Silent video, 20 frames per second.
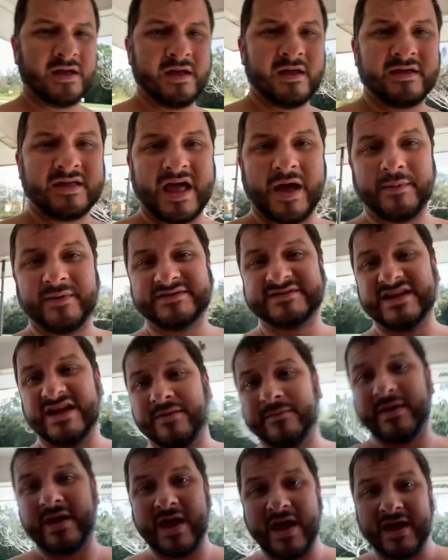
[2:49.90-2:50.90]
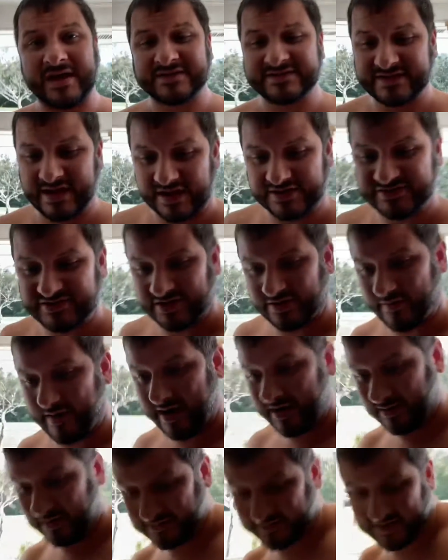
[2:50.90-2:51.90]
Got my sandbags, got
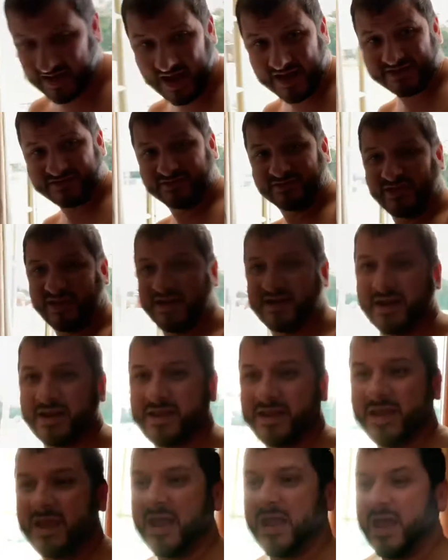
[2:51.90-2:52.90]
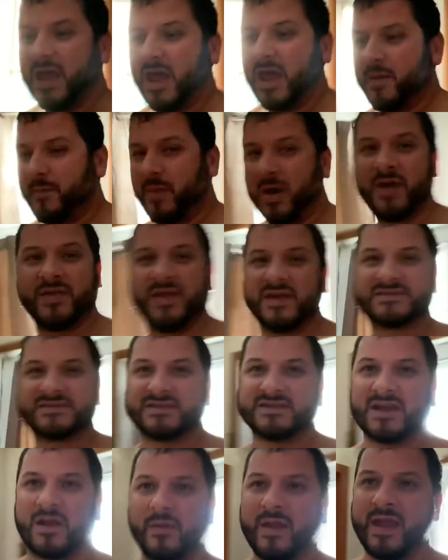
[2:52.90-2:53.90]
generators in case we need it. But this
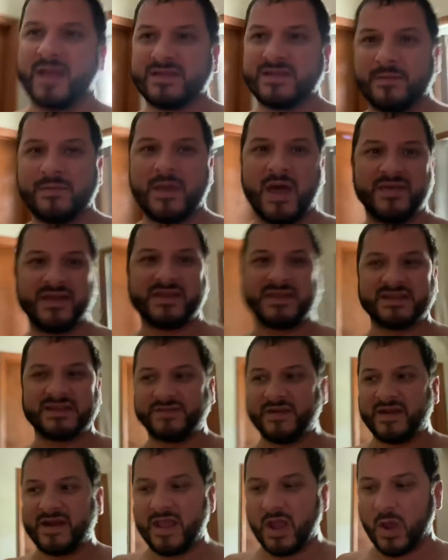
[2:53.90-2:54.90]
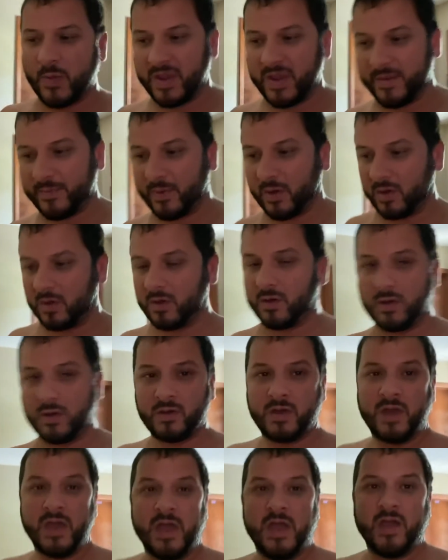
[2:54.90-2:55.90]
is a random nothingness video,
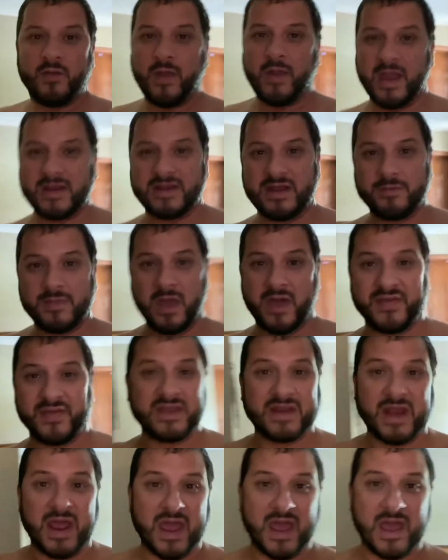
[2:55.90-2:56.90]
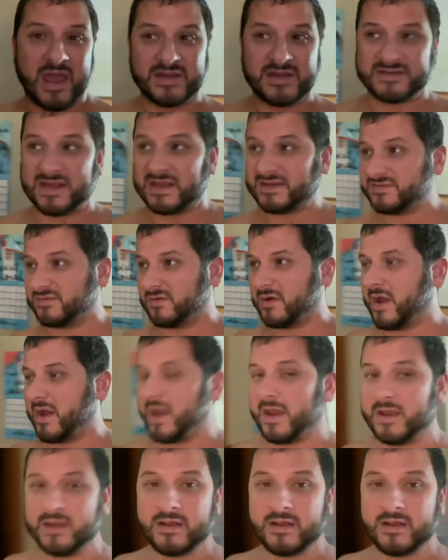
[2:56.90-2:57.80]
people. Random nothingness, that's right.